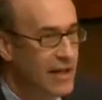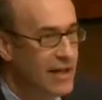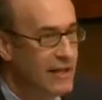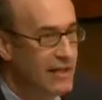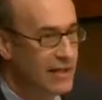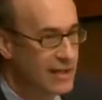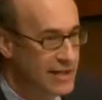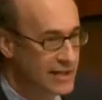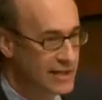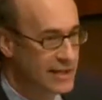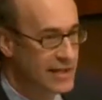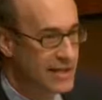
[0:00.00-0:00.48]

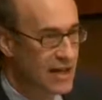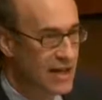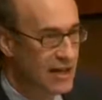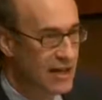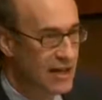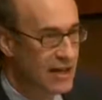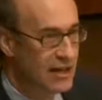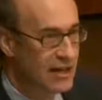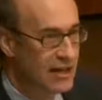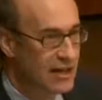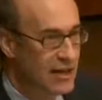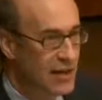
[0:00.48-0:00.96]
to
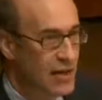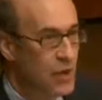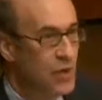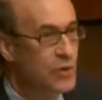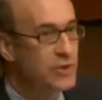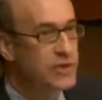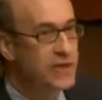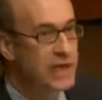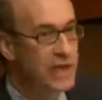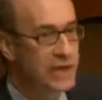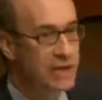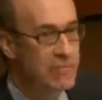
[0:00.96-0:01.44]
decide
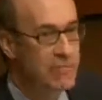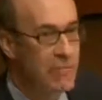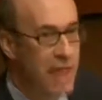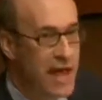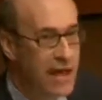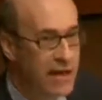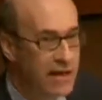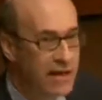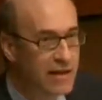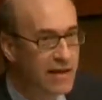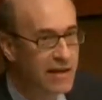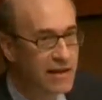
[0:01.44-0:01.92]
who's going to
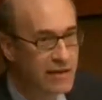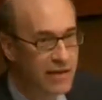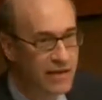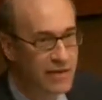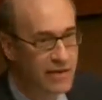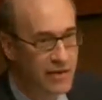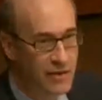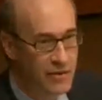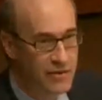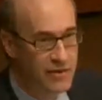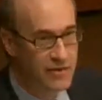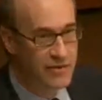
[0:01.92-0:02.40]
make
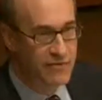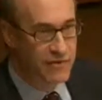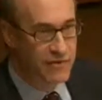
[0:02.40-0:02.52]
those